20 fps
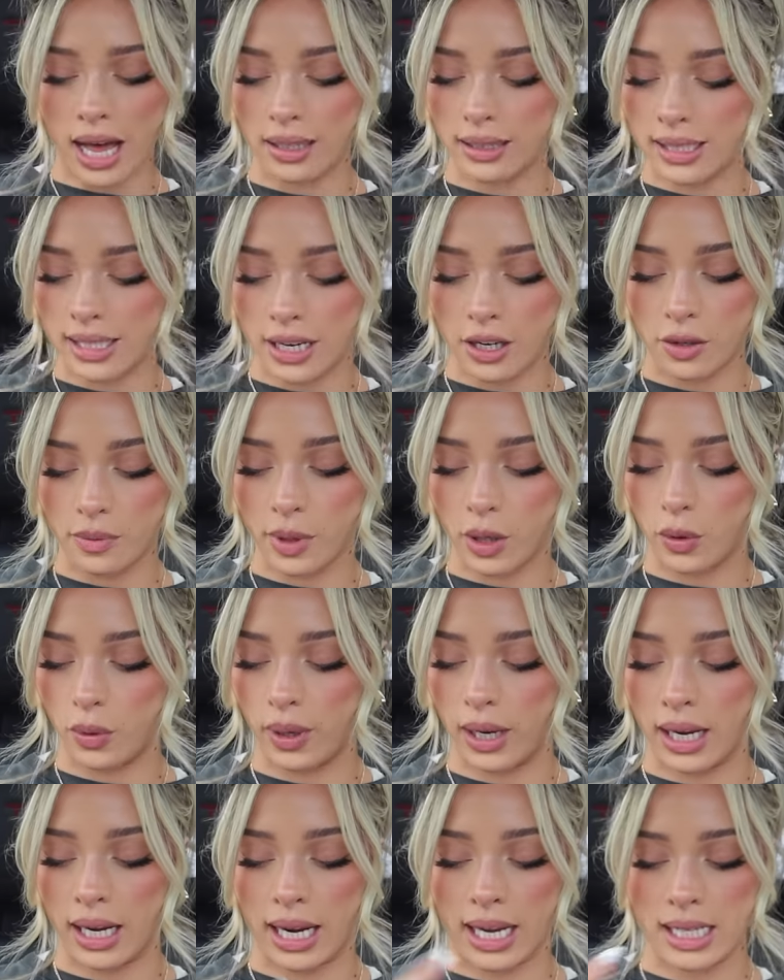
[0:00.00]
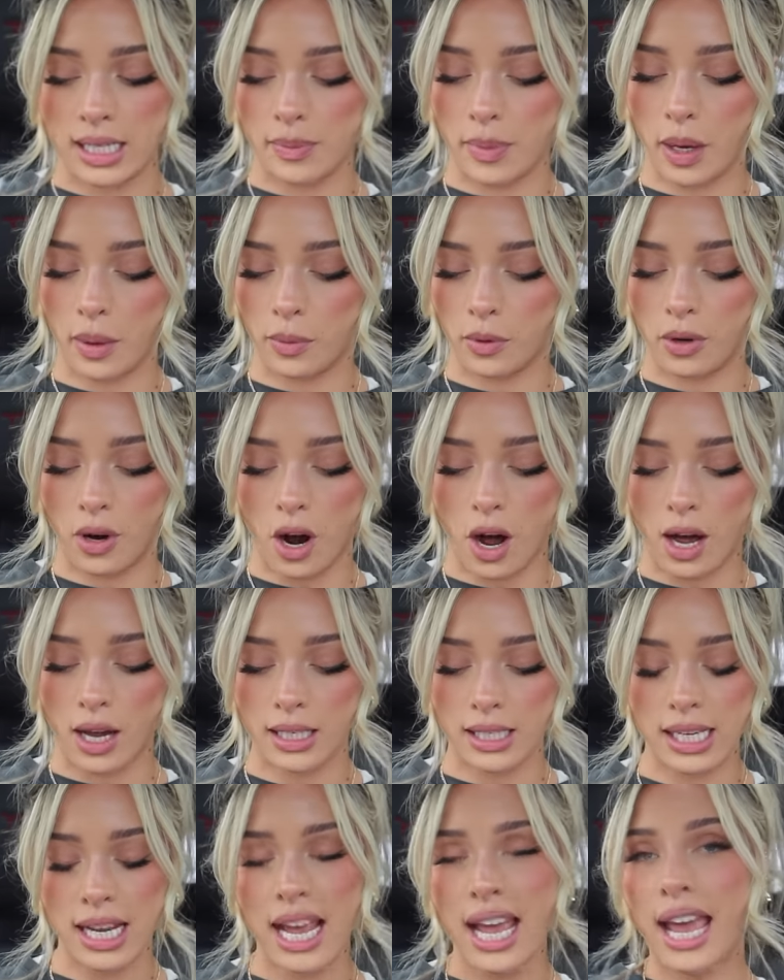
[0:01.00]
Alexander McQueen, Isabel
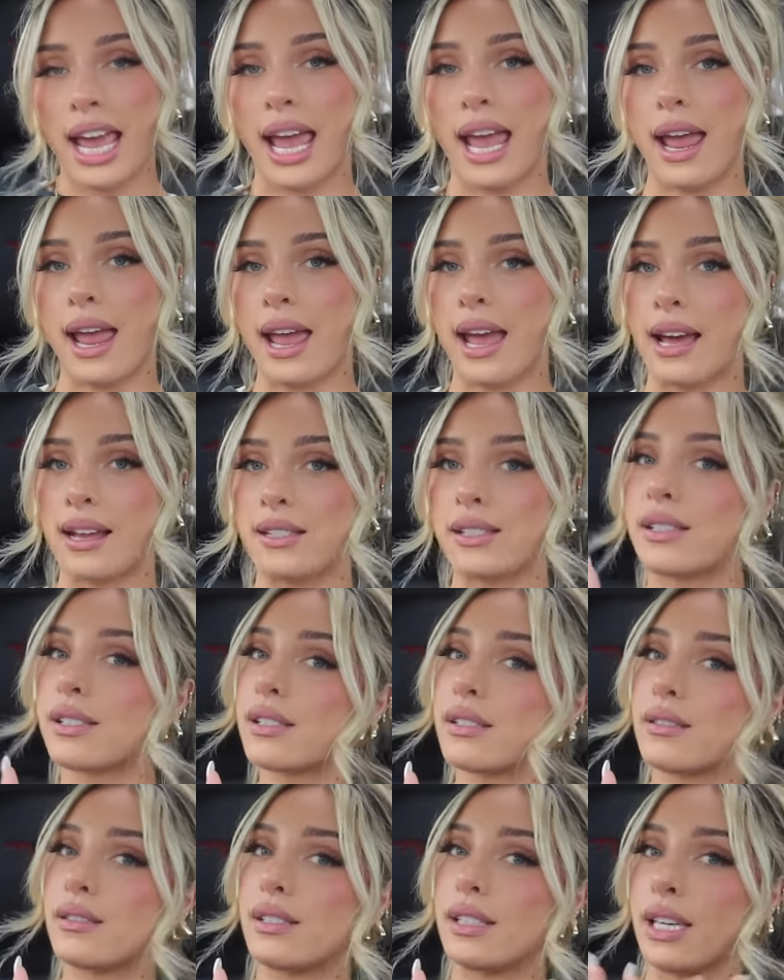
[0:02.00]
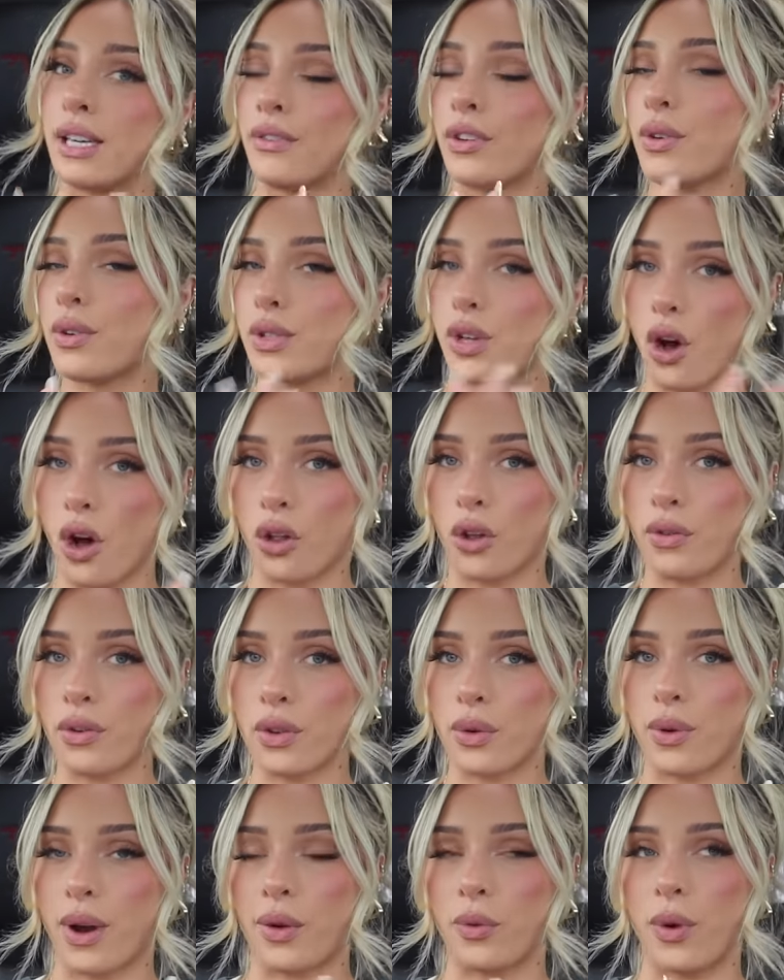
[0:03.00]
Marant, and even though it's all
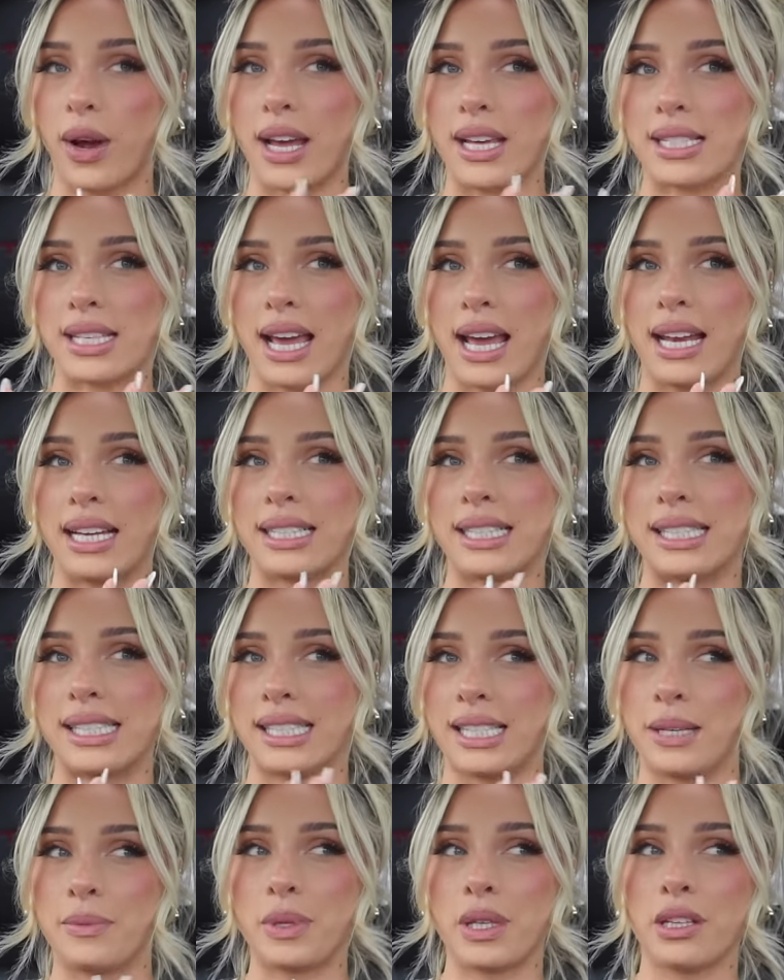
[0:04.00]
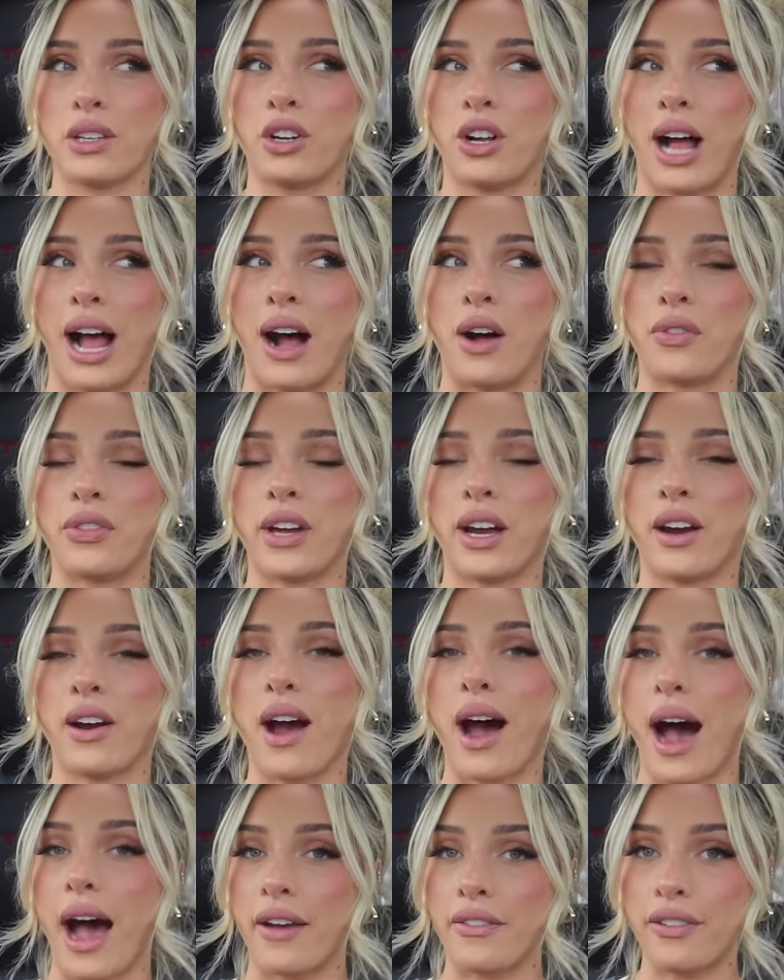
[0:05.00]
over the runways and it seems a little out
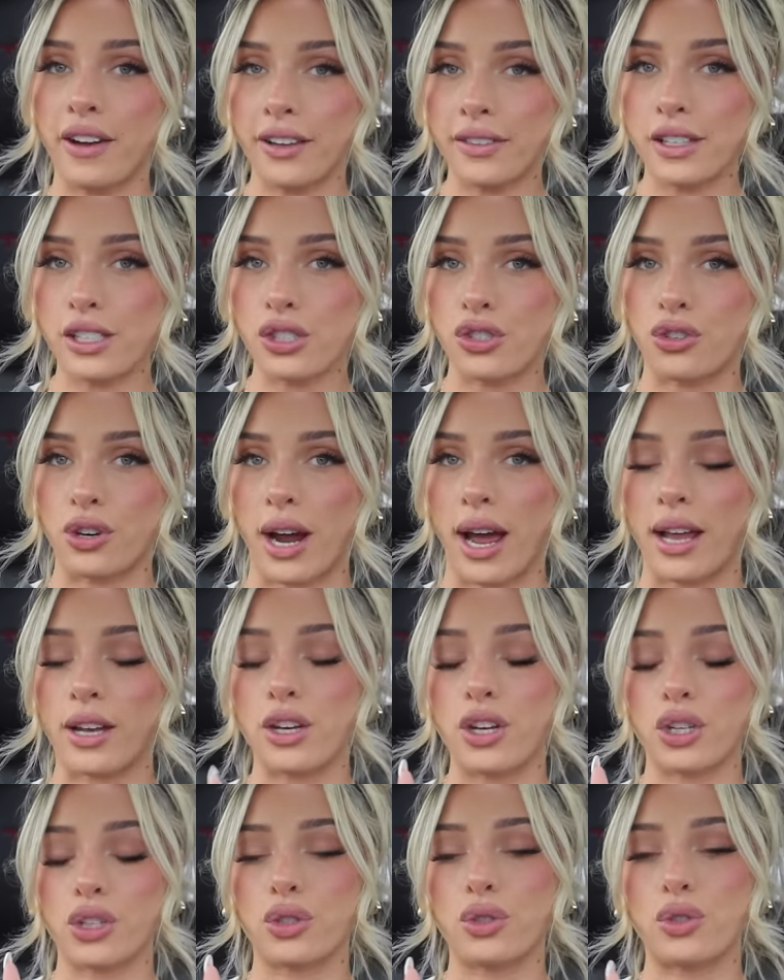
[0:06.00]
there, I find this trend